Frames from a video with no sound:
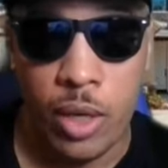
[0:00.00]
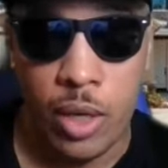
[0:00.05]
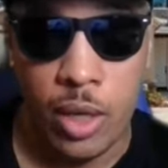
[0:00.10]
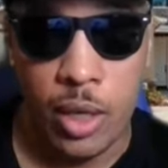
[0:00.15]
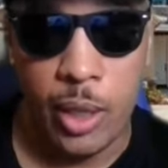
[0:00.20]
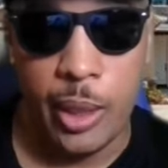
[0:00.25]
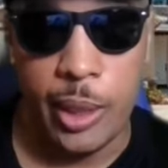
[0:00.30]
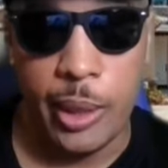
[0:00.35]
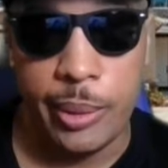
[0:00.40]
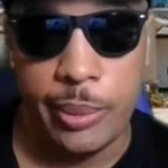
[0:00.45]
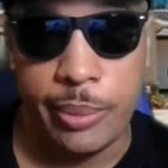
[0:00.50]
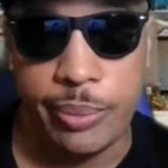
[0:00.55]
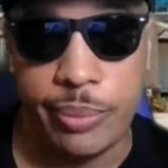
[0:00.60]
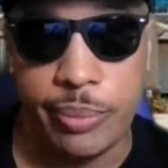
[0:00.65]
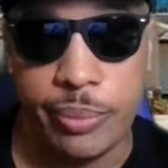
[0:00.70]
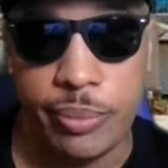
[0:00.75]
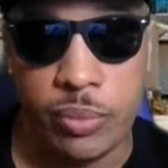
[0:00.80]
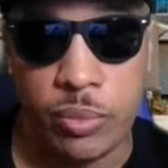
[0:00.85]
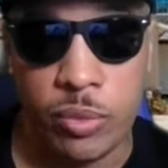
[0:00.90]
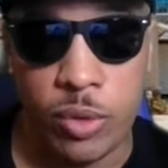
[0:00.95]

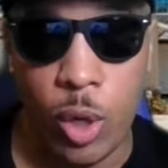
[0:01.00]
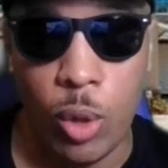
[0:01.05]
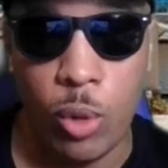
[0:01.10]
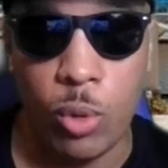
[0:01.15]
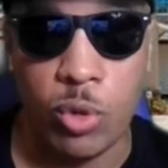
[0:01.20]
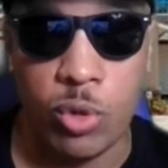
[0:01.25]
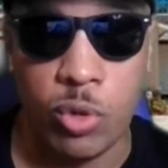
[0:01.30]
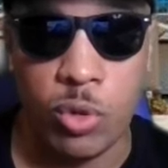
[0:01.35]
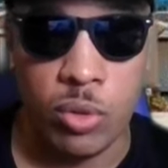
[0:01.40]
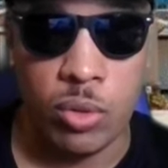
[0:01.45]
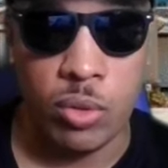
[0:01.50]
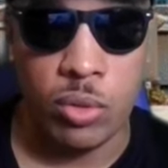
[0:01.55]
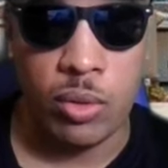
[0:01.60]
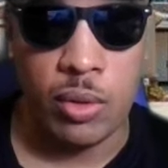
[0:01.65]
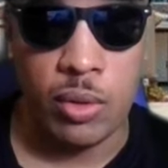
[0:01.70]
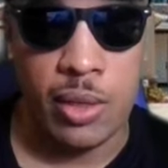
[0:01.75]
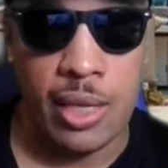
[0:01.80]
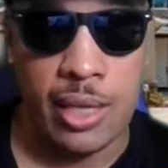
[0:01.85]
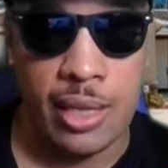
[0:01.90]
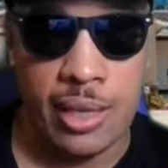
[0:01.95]
loans
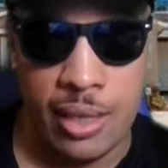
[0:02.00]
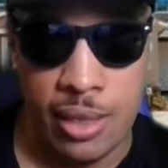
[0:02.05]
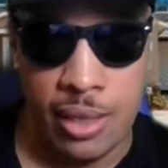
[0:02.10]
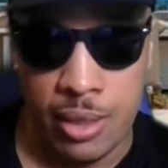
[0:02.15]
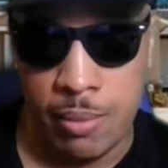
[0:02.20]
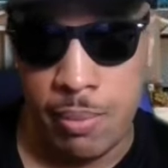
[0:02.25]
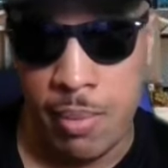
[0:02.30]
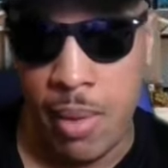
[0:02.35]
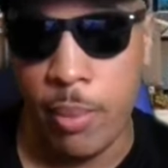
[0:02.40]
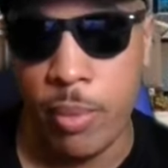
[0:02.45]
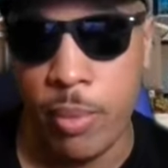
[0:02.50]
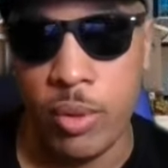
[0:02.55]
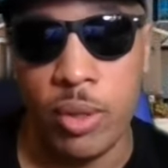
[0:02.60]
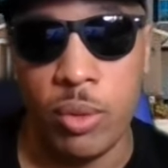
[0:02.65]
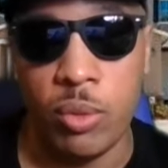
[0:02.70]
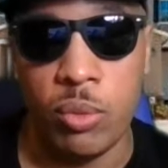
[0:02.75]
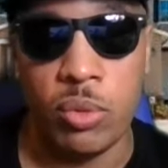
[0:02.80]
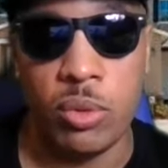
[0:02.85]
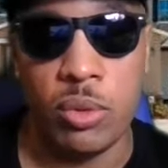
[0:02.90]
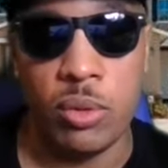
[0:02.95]
that, remember,
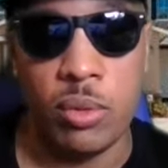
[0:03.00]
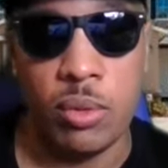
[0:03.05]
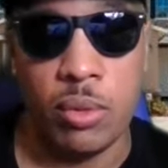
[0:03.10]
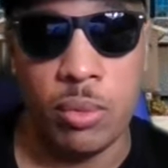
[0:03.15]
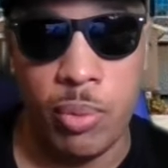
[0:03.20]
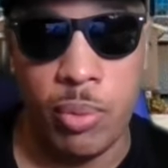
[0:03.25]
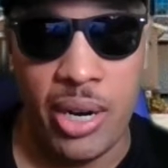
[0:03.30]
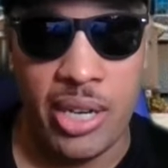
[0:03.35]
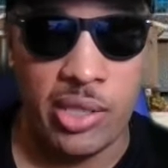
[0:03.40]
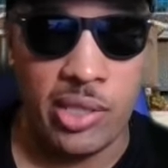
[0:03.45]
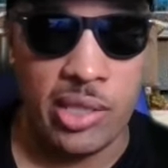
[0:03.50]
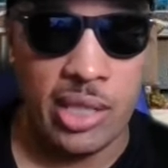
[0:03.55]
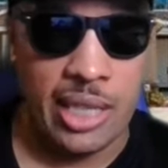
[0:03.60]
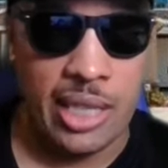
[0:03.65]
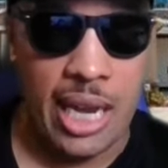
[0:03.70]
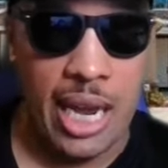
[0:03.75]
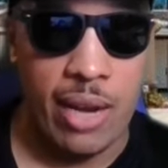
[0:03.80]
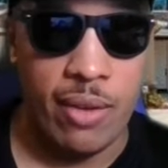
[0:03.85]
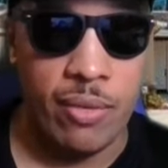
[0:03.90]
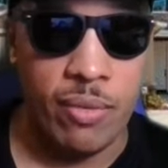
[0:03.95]
the prices I
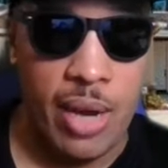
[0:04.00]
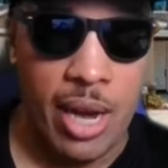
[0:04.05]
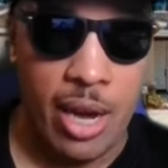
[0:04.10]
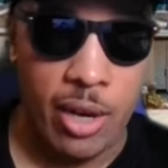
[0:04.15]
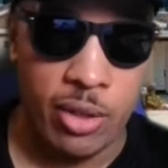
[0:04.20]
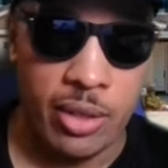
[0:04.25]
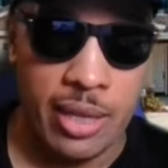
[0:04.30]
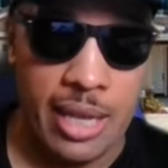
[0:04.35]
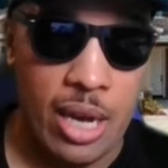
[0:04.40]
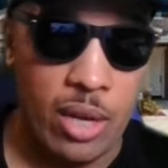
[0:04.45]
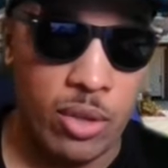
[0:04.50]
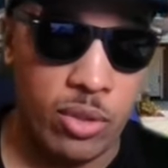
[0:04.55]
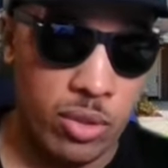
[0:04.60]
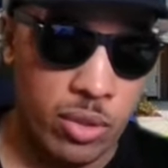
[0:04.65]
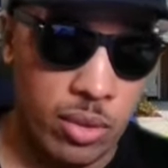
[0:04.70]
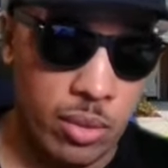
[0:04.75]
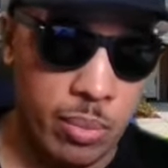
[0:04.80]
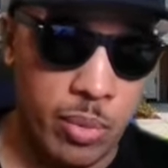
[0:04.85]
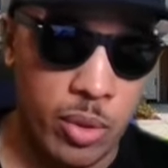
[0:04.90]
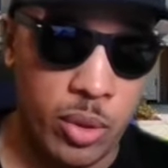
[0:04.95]
gave,
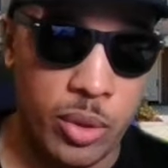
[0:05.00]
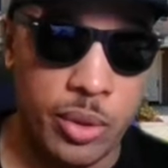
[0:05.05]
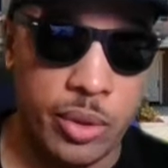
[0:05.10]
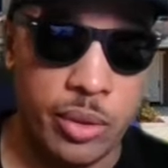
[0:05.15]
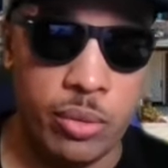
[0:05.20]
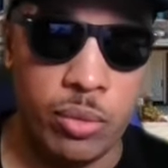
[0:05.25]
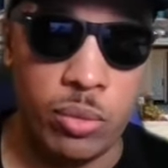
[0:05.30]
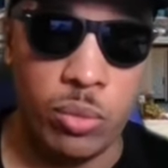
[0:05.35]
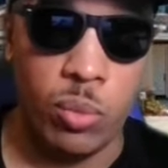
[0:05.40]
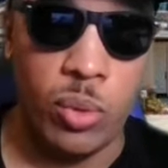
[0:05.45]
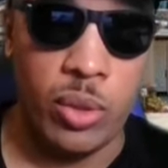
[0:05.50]
900,000, a million,